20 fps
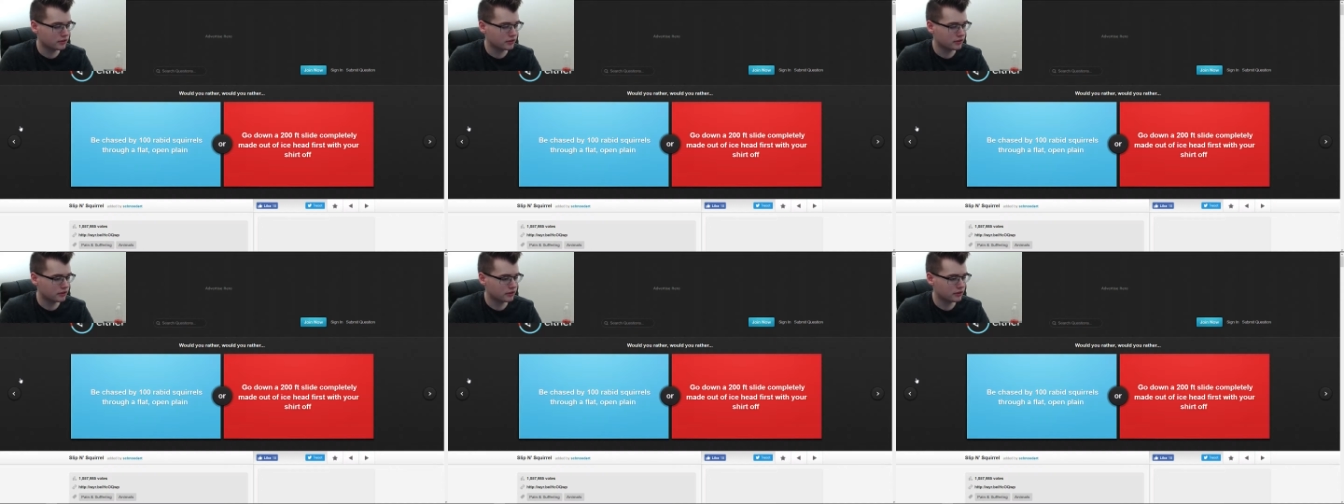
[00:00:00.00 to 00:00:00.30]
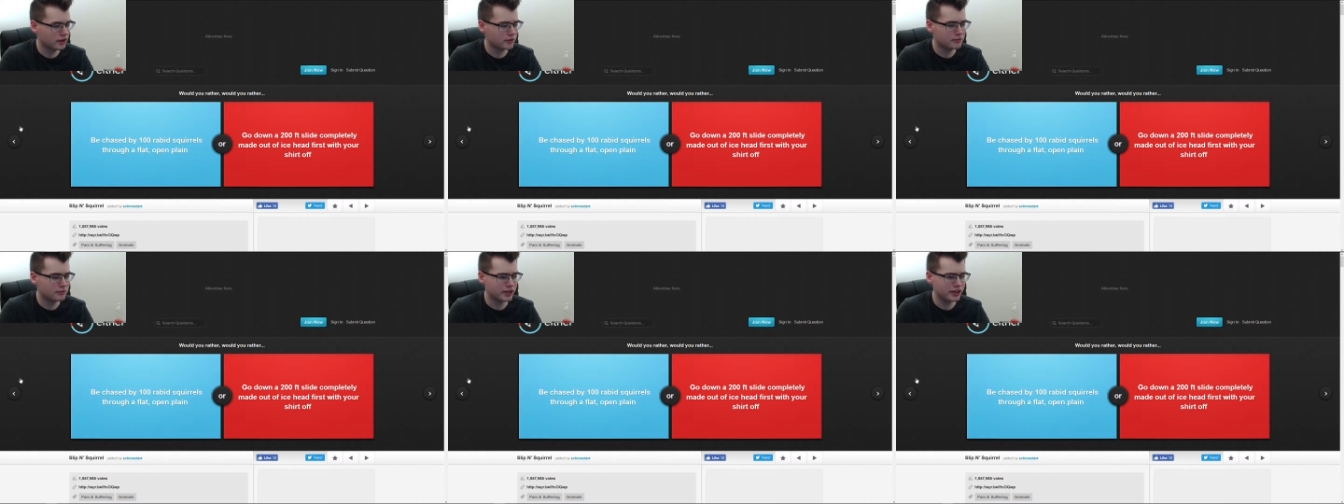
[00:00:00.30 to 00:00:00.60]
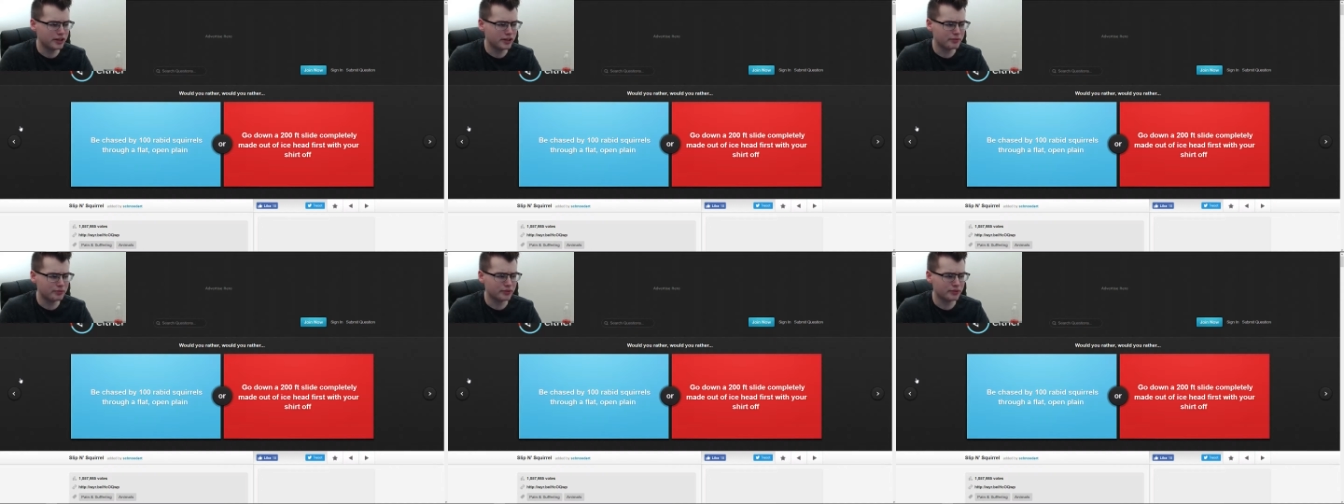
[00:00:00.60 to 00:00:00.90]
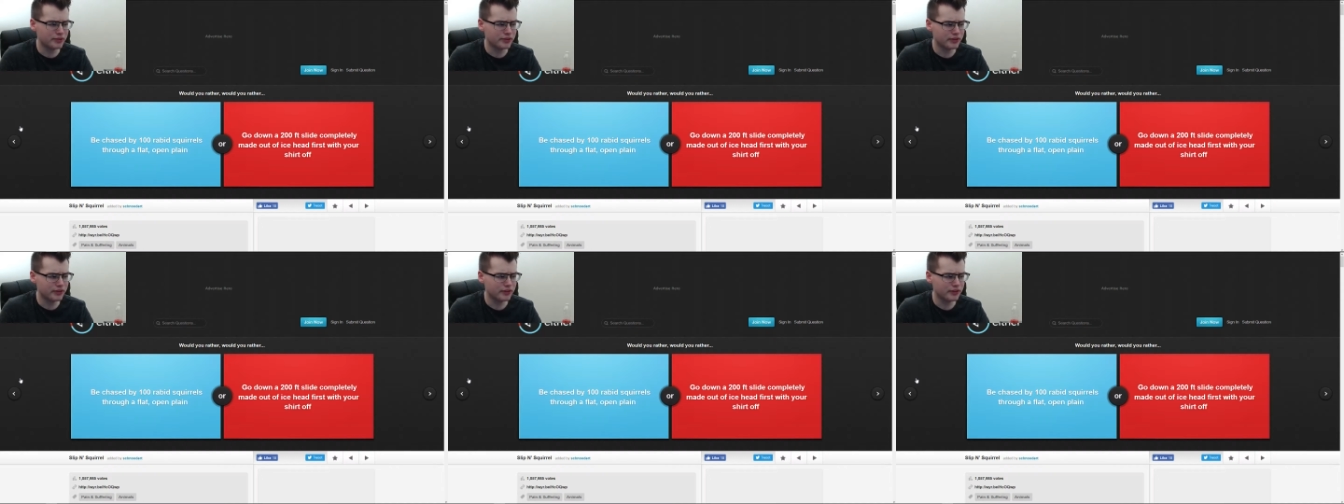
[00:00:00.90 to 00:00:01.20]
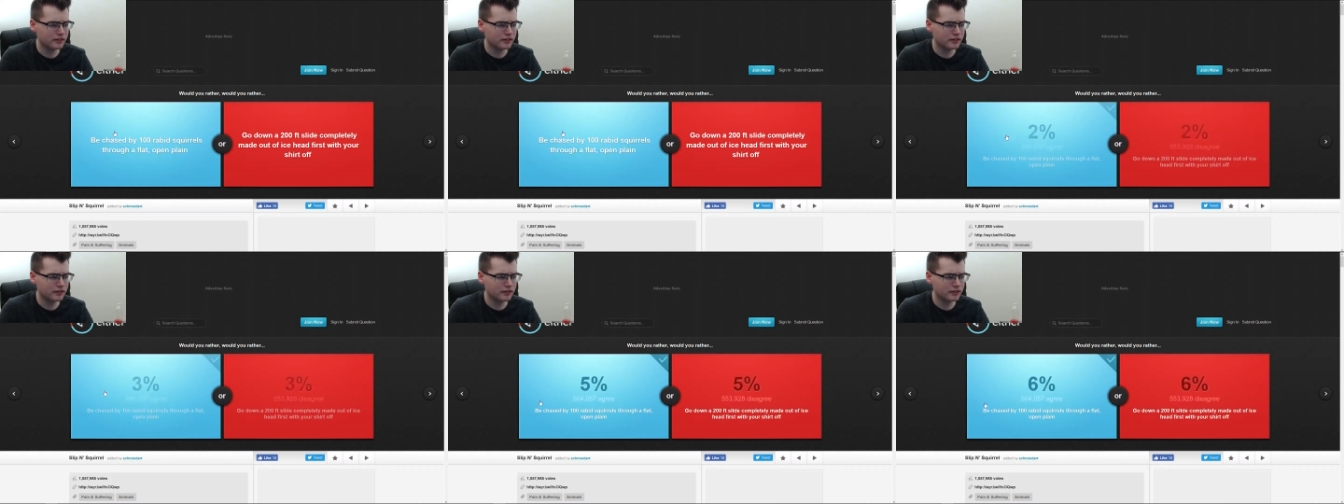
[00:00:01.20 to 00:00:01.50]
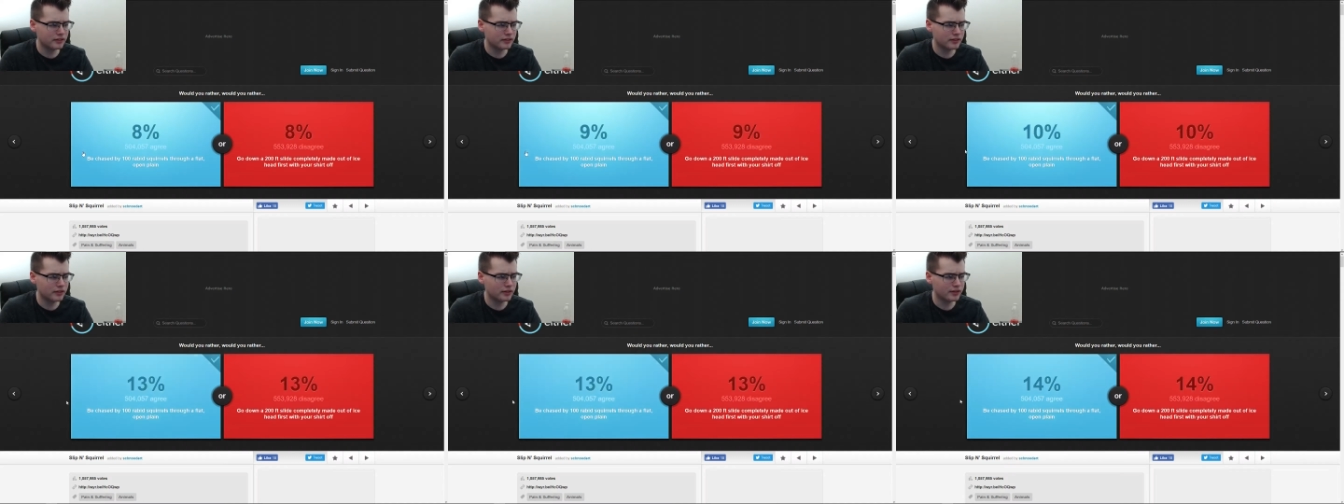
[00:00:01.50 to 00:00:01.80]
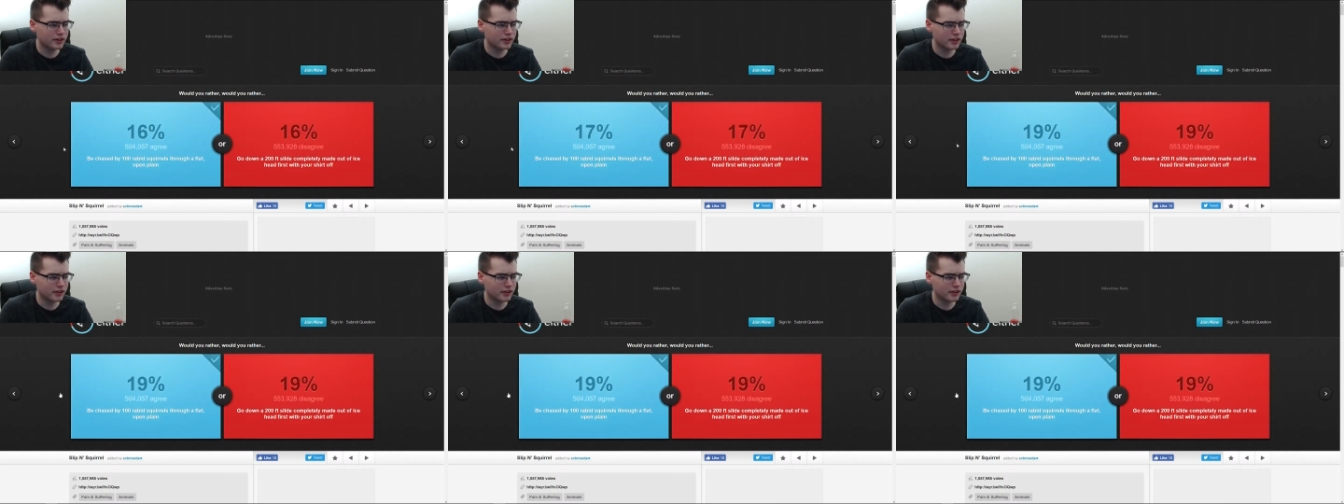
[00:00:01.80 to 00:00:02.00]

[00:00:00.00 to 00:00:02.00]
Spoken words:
Not my nipples. Oh yeah.